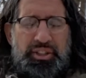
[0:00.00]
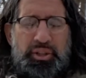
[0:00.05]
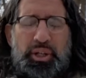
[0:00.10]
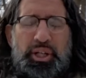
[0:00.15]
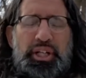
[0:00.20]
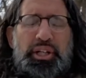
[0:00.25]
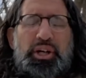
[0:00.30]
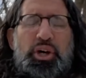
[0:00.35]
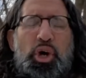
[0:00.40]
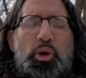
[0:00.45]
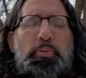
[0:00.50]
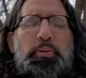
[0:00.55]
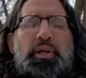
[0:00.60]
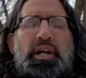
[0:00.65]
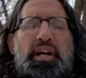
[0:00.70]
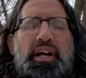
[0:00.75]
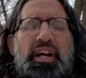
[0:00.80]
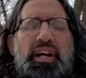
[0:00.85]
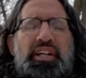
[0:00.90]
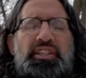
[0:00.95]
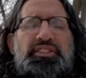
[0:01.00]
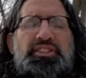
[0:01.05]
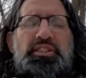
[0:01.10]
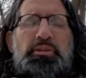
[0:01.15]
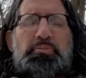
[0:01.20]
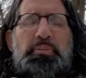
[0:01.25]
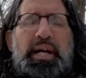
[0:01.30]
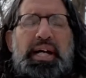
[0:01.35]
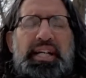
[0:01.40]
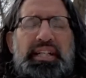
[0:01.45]
Lord, open our hearts
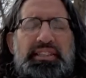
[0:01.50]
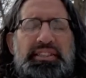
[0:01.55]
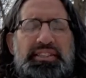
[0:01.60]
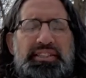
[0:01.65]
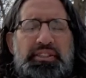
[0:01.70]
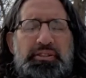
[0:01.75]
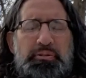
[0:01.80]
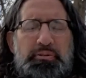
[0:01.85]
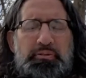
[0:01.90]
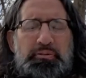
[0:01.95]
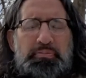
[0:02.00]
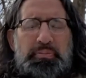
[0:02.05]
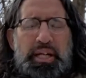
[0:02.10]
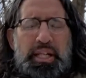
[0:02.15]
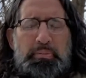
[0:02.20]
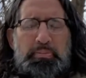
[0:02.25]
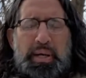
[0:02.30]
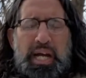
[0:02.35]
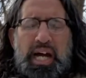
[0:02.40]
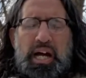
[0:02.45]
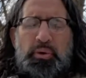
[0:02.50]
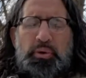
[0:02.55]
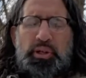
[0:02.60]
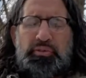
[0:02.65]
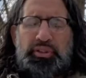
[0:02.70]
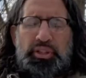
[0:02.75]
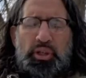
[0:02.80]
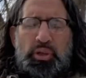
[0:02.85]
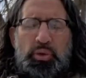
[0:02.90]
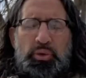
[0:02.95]
and minds by the power of
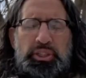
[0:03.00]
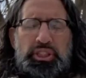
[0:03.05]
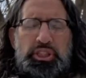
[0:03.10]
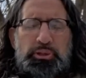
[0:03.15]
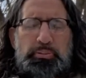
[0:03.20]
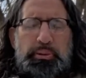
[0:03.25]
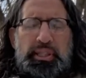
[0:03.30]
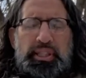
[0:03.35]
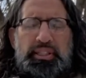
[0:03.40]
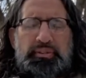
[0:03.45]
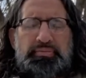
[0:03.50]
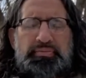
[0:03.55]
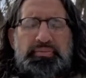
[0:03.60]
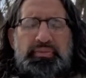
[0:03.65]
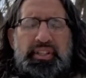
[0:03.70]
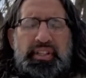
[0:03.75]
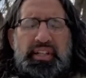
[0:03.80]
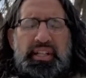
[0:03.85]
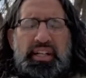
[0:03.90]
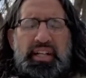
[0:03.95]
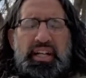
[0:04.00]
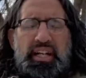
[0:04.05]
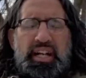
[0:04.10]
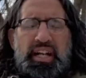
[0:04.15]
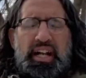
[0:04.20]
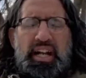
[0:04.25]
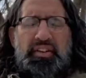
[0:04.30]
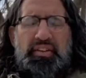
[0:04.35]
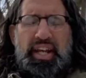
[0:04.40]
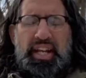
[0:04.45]
your Holy Spirit
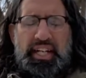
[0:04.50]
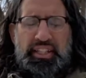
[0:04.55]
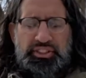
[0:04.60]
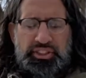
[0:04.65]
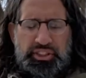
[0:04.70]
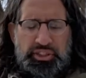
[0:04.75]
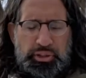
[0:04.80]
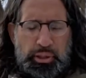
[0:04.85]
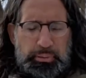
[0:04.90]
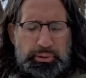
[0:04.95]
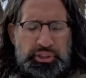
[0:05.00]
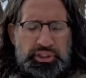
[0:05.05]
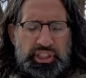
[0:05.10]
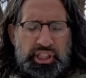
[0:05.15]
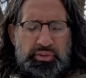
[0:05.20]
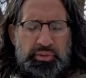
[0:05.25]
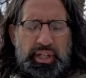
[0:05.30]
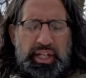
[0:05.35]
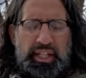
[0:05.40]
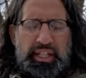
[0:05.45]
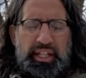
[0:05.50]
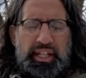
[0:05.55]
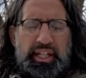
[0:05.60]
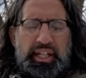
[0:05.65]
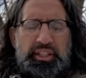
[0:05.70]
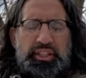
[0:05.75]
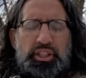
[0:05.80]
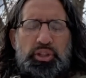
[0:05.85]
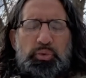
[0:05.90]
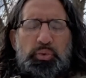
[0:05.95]
that as the scriptures are read
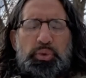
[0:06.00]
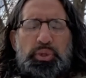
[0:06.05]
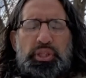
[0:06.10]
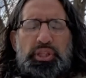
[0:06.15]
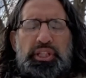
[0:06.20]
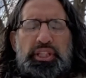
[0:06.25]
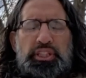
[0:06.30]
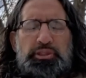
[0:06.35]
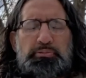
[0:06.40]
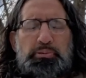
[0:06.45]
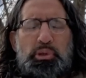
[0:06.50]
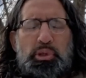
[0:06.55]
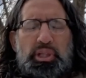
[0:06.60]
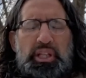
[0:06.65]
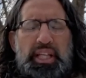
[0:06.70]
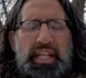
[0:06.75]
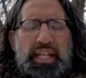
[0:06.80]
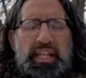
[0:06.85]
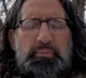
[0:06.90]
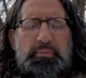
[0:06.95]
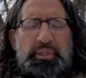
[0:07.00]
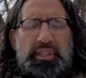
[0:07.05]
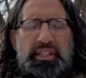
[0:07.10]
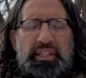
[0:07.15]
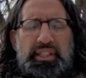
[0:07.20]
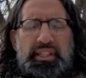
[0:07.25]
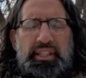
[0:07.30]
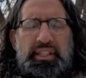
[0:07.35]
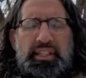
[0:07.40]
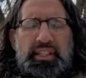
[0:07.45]
and your word is proclaimed,
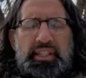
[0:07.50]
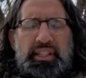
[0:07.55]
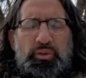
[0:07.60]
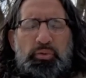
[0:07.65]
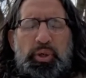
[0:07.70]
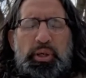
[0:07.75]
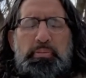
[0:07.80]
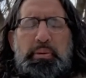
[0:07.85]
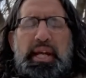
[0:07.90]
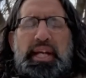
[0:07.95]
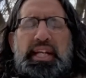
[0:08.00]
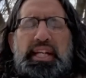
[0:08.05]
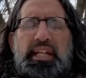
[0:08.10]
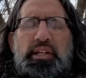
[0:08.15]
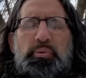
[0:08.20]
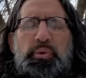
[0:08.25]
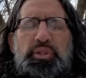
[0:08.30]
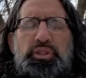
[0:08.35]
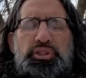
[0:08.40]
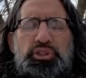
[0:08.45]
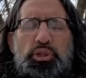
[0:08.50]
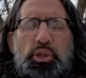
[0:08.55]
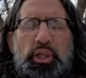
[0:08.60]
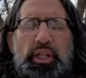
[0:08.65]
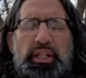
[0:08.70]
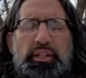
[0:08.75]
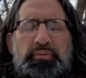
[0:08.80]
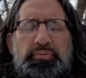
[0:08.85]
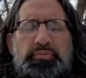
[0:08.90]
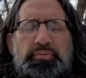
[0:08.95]
we may hear with joy
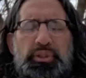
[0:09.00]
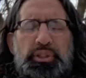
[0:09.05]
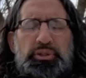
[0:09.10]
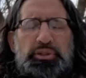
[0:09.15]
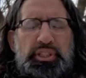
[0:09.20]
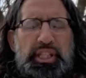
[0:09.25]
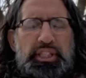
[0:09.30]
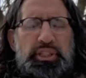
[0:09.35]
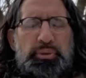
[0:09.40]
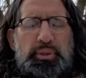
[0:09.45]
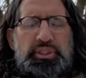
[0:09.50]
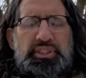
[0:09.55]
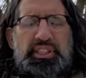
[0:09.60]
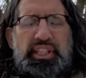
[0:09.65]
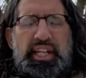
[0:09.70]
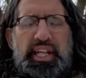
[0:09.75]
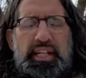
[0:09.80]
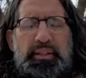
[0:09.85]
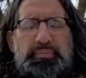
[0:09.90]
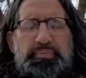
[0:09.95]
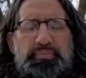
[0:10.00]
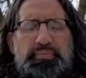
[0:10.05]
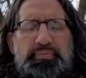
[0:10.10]
what you say to us today.